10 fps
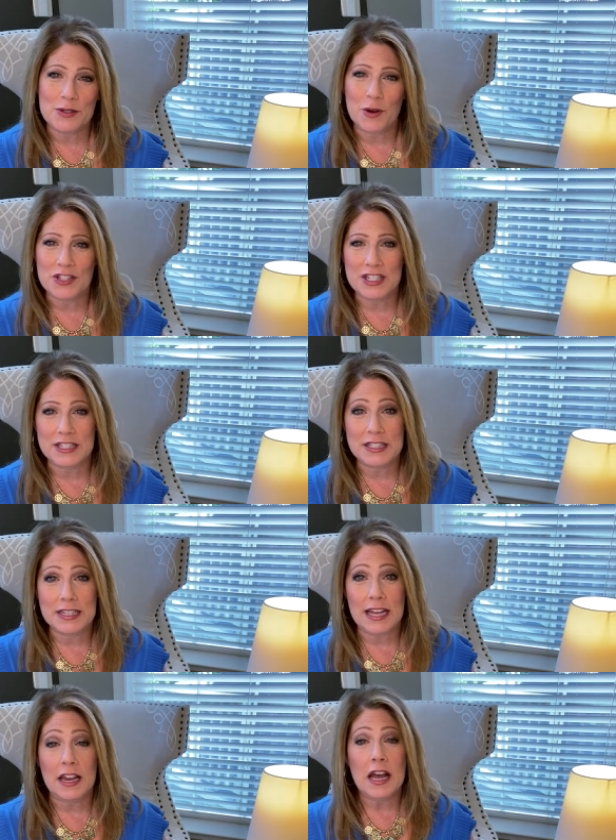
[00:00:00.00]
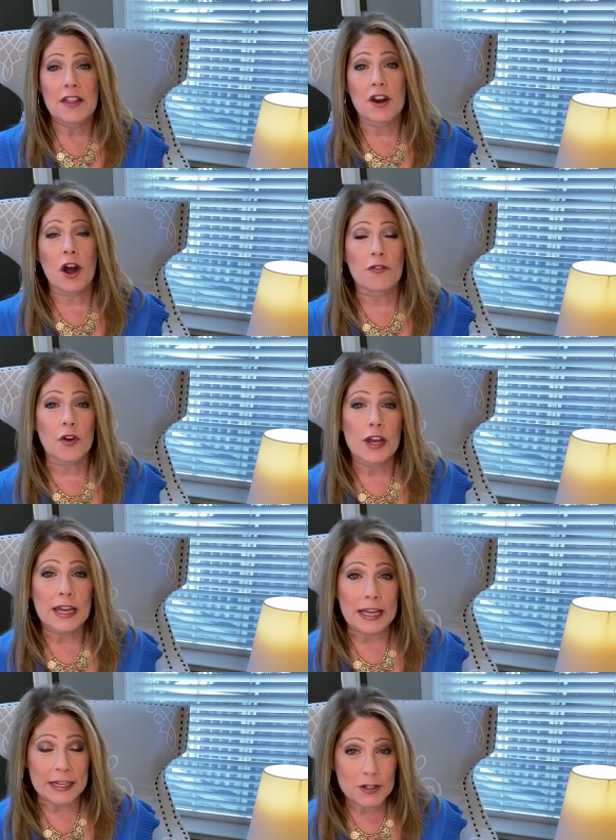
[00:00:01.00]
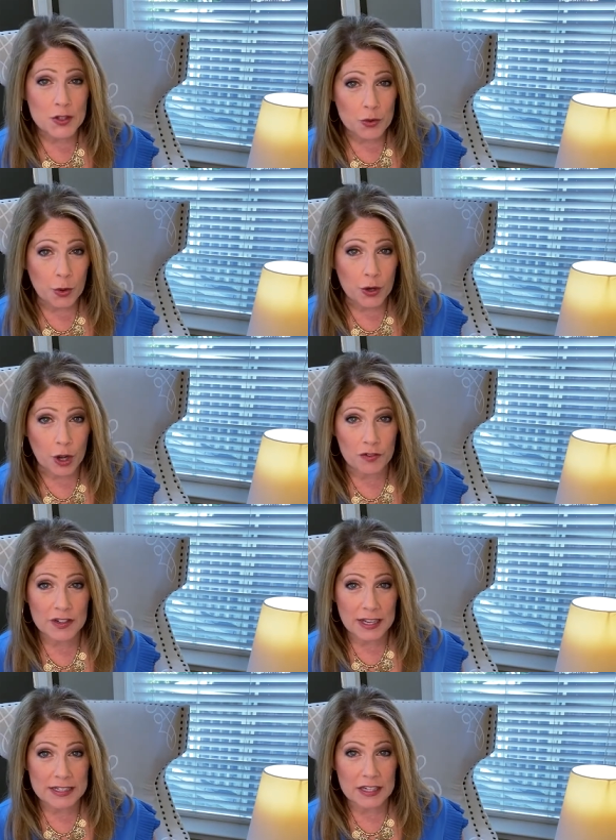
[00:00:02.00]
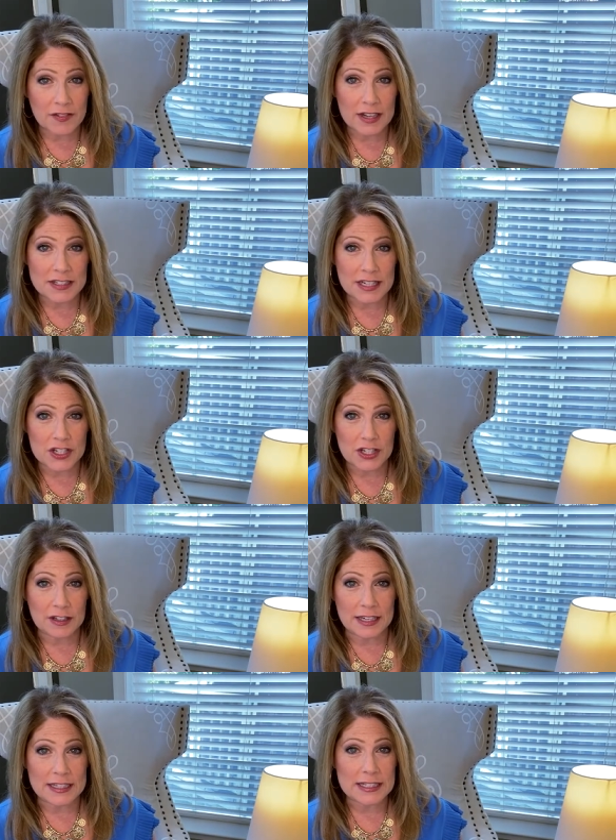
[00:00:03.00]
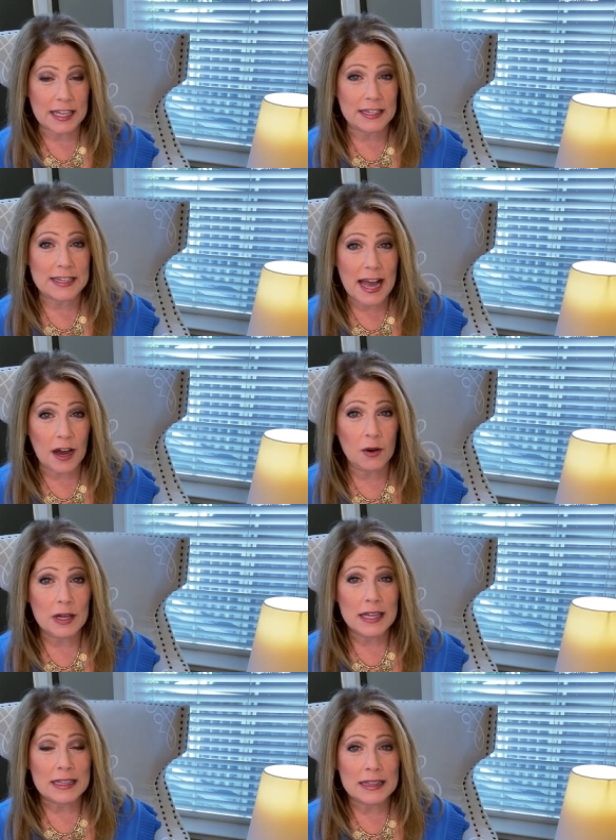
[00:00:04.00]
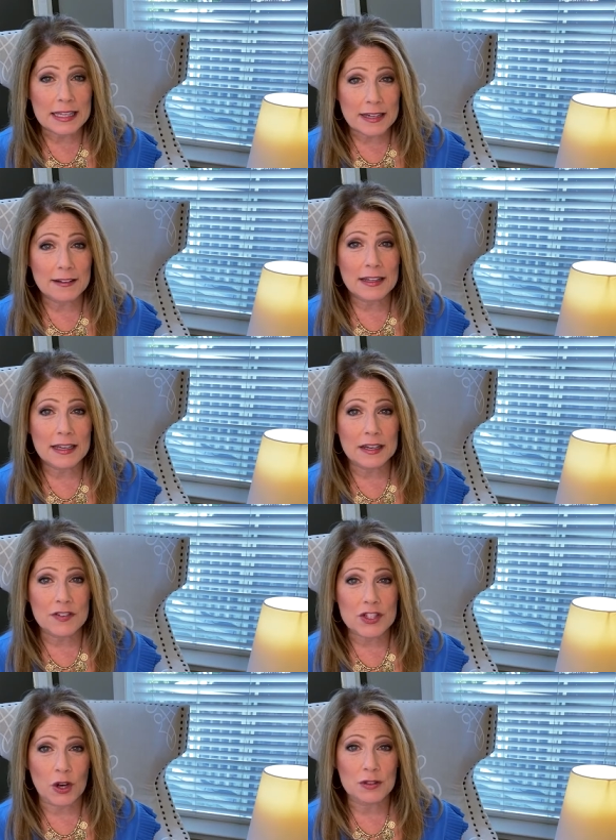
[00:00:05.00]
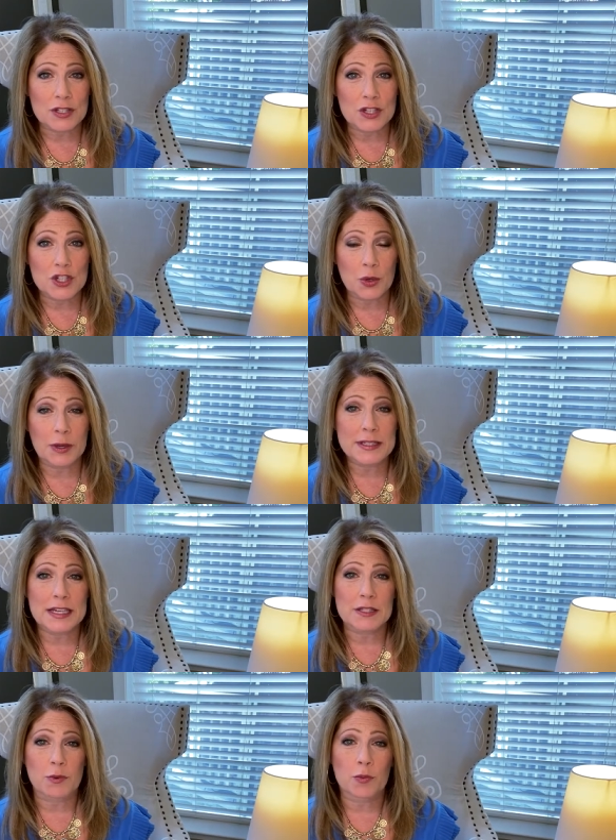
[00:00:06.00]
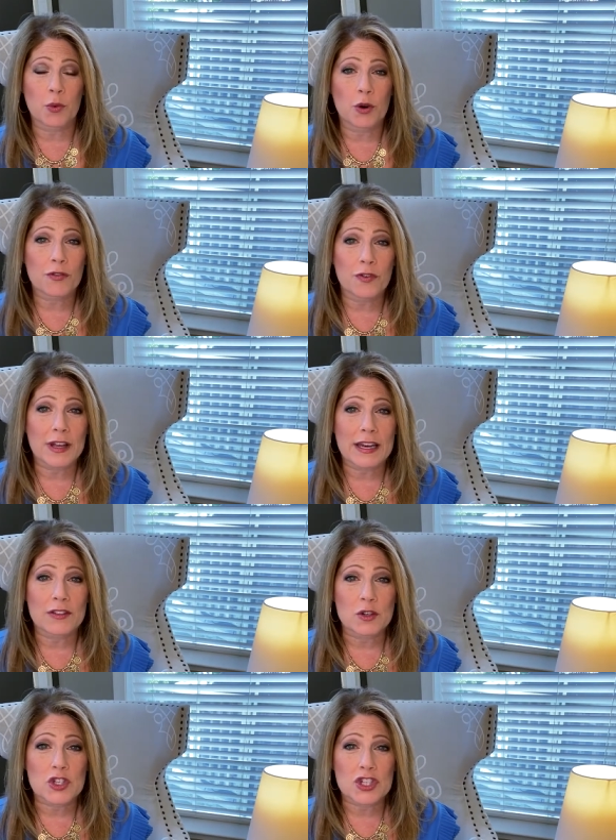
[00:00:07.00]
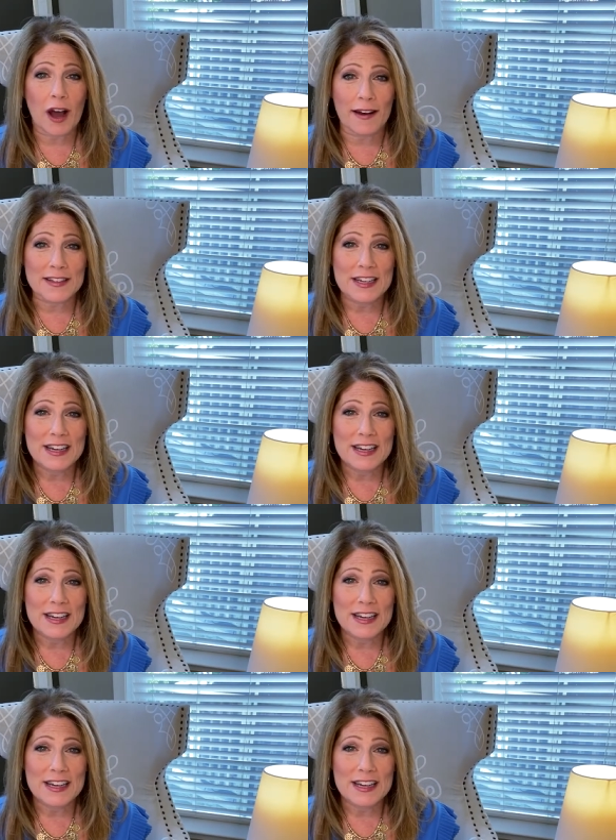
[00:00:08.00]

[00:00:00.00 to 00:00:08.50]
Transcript: in Washington state that offer in store COVID 19 vaccination clinics can now legally give adults a joint as a reward for getting their shot.